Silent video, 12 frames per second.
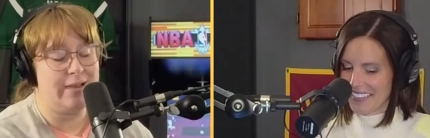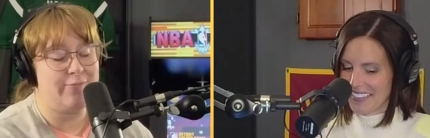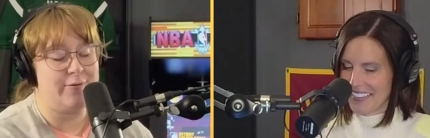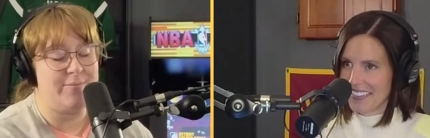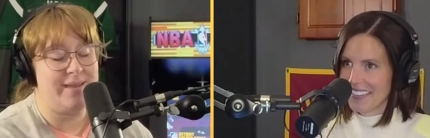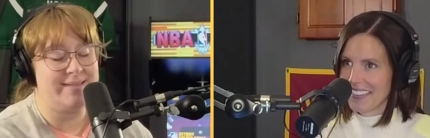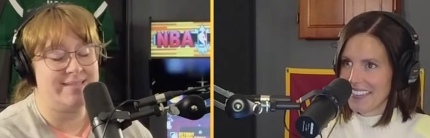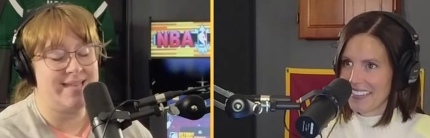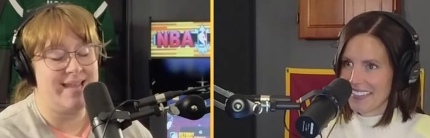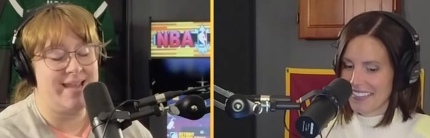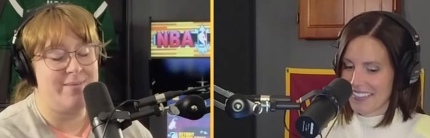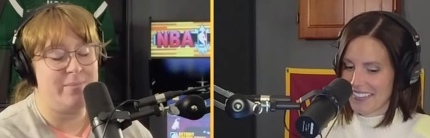Speaker 1: from
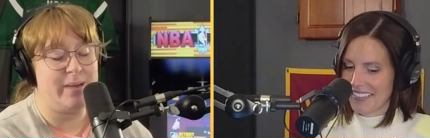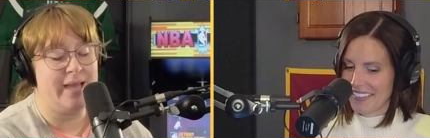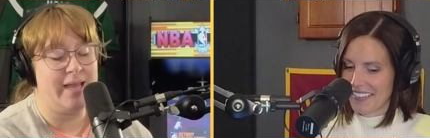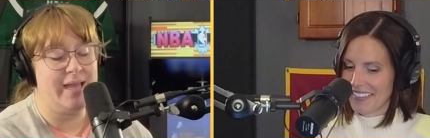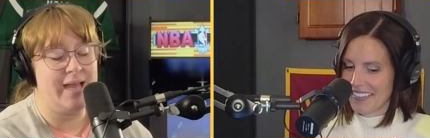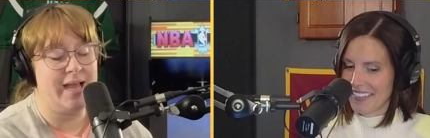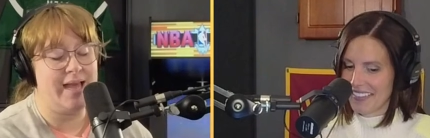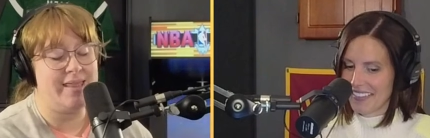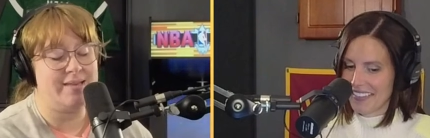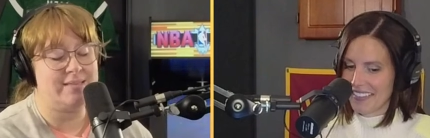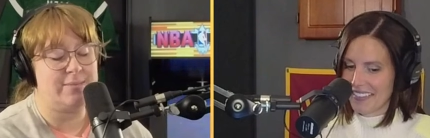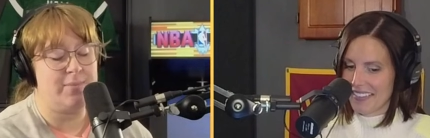NCAA, but uh,
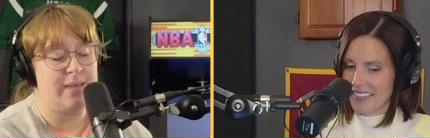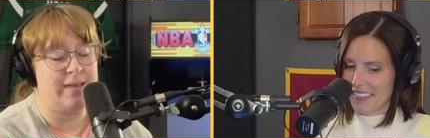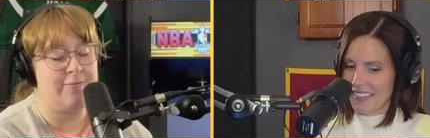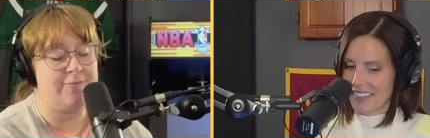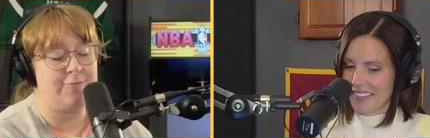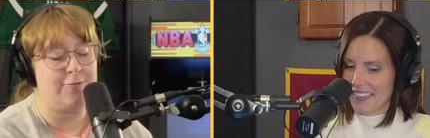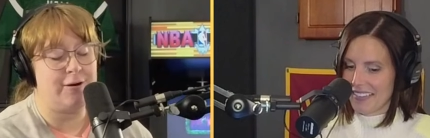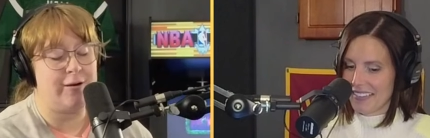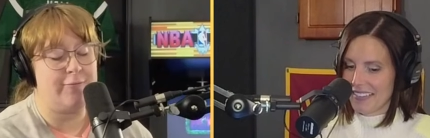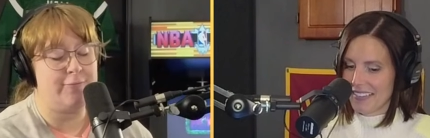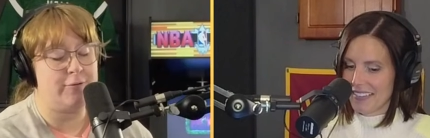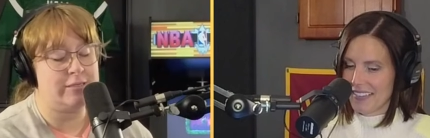there's a bid for a
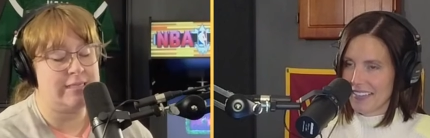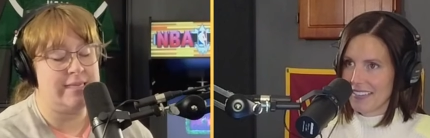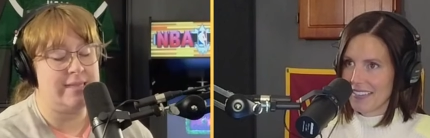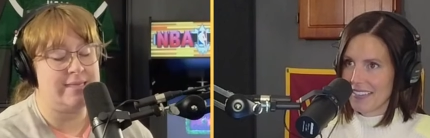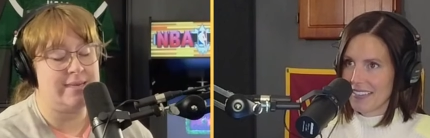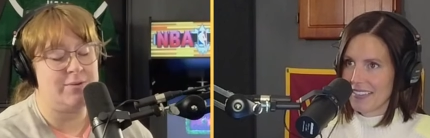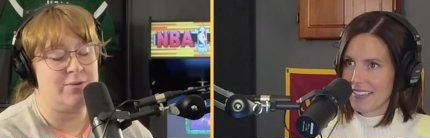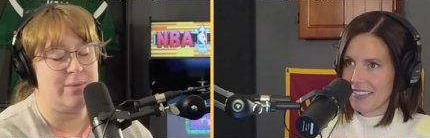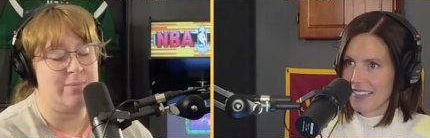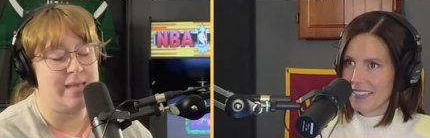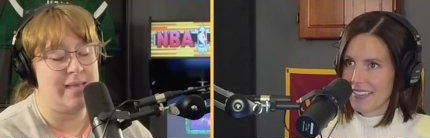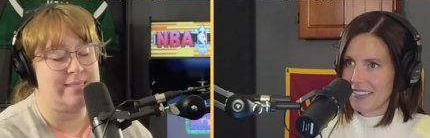14th
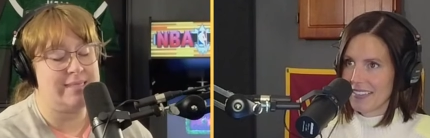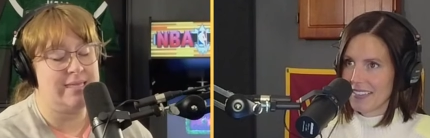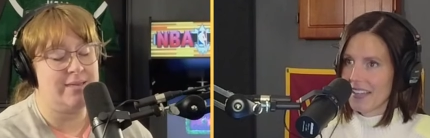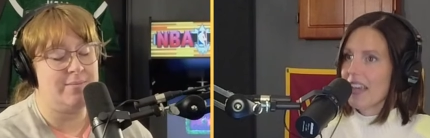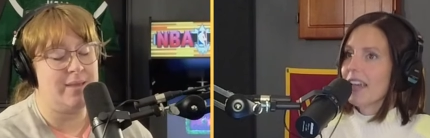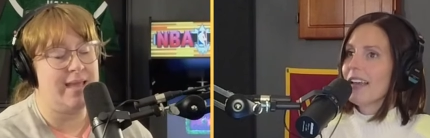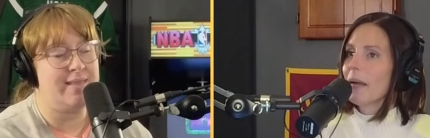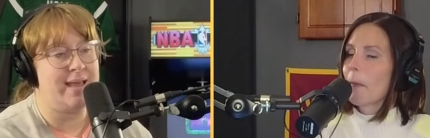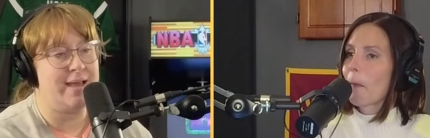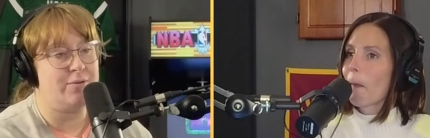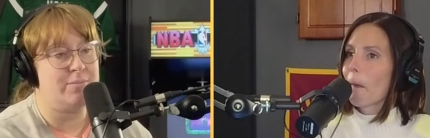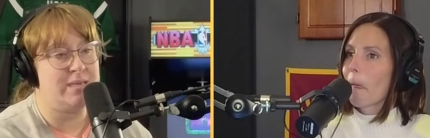WNBA team, and
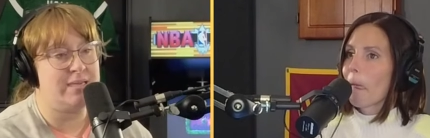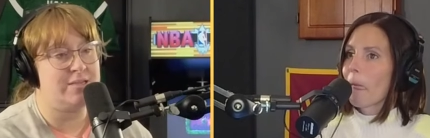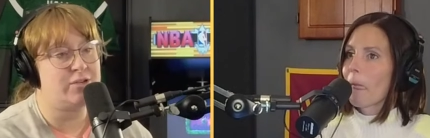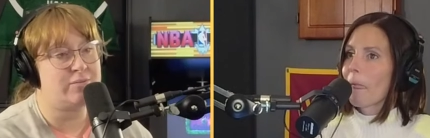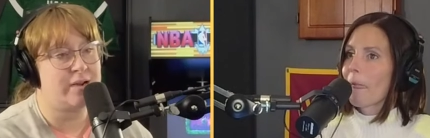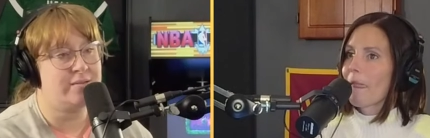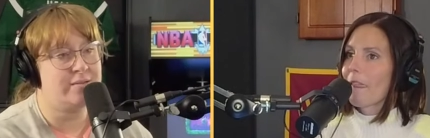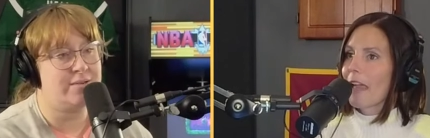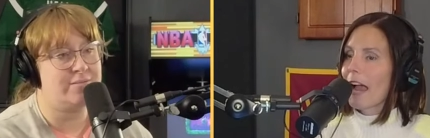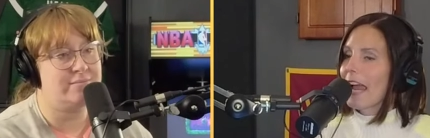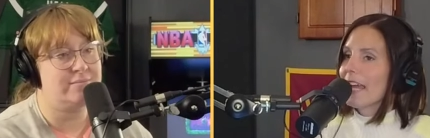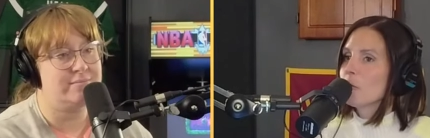that would be in Toronto.
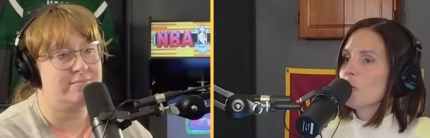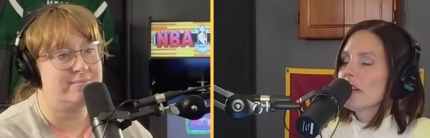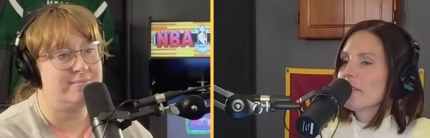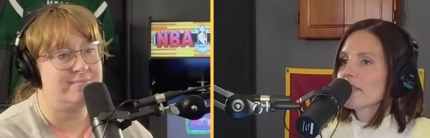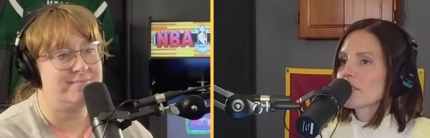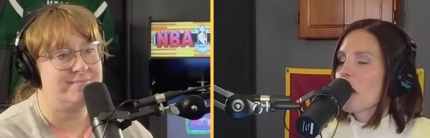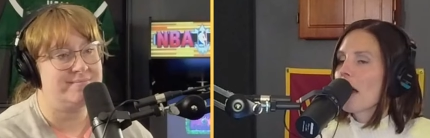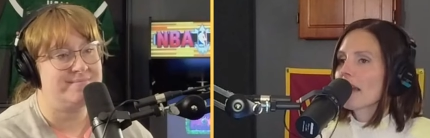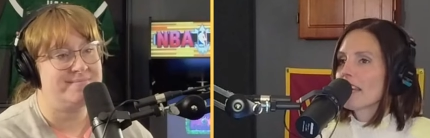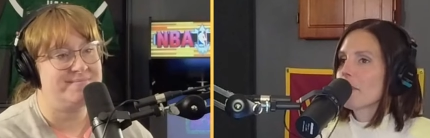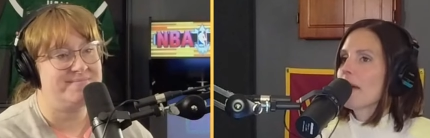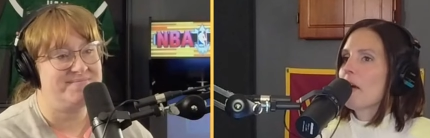
Speaker 2: And we've been
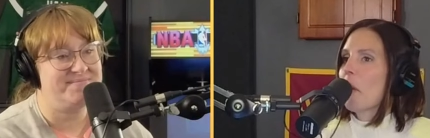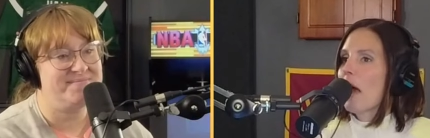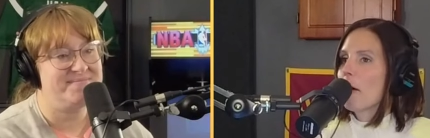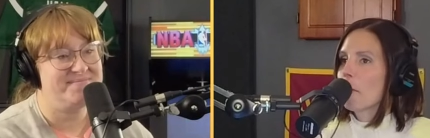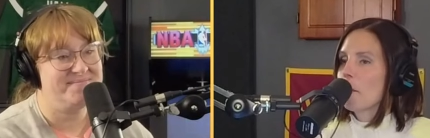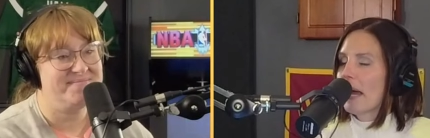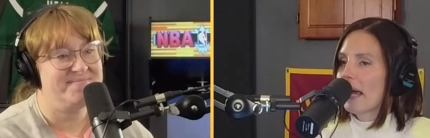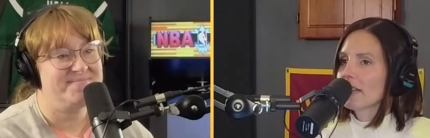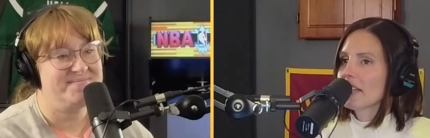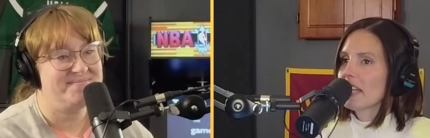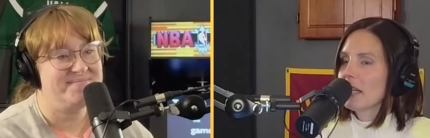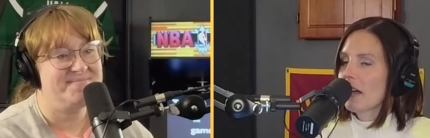talking about how
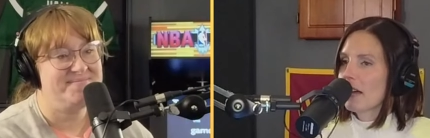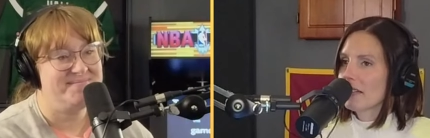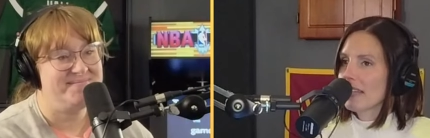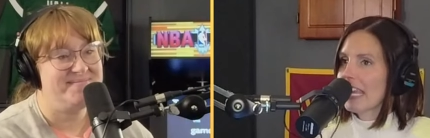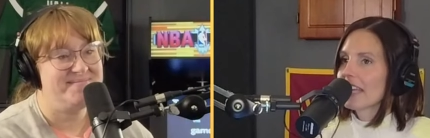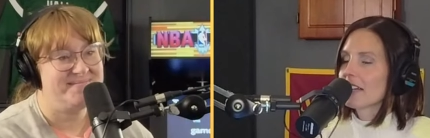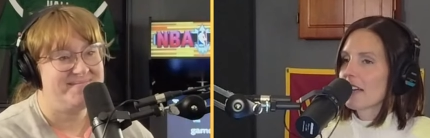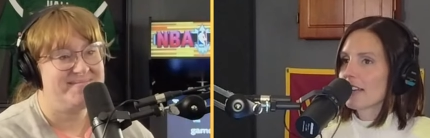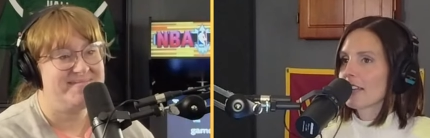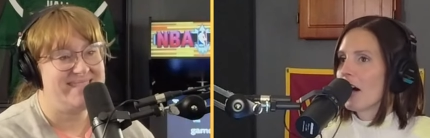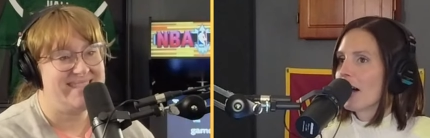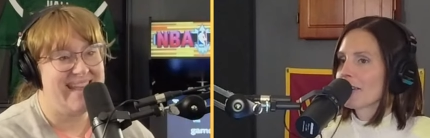badly Canada,
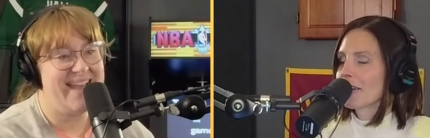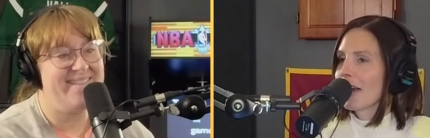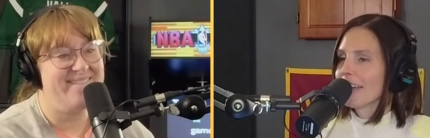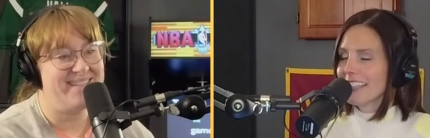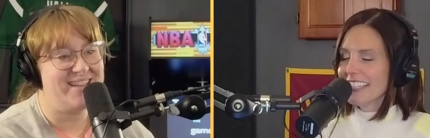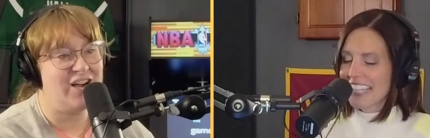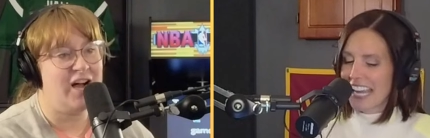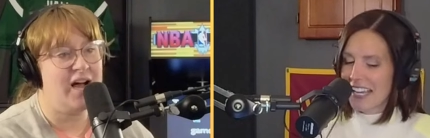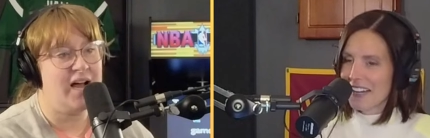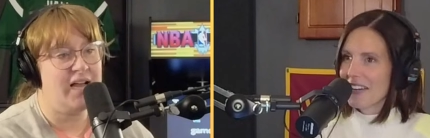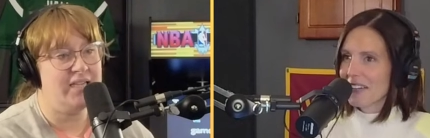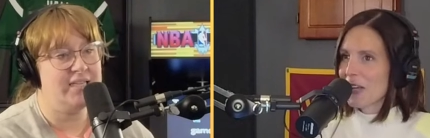Canada, yeah.
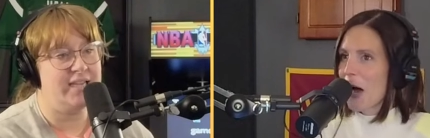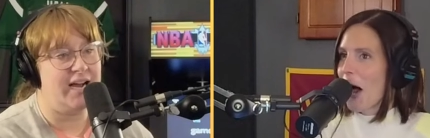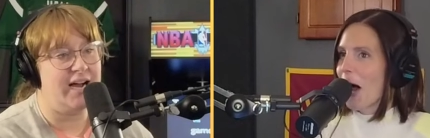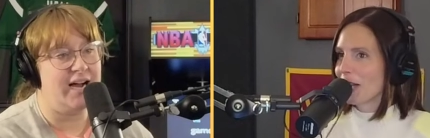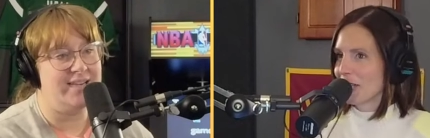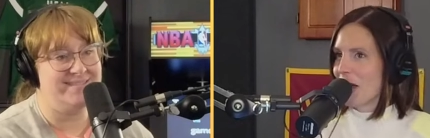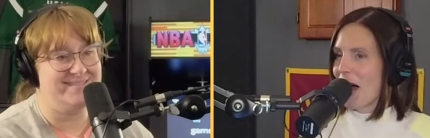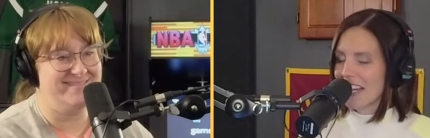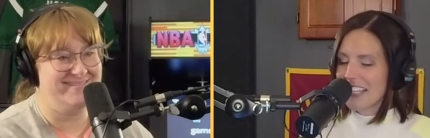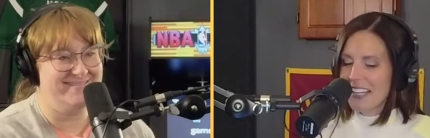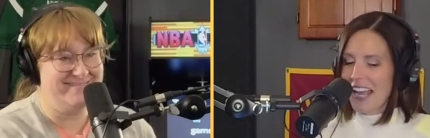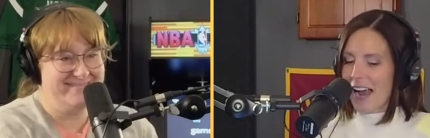Canada, Canada,
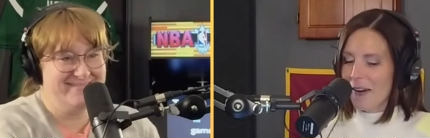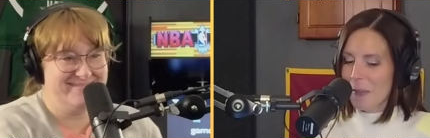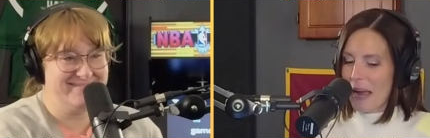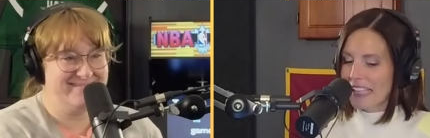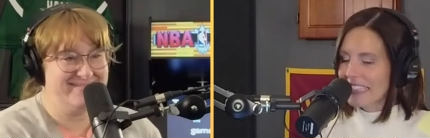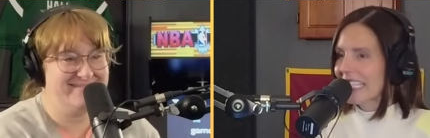Canada how badly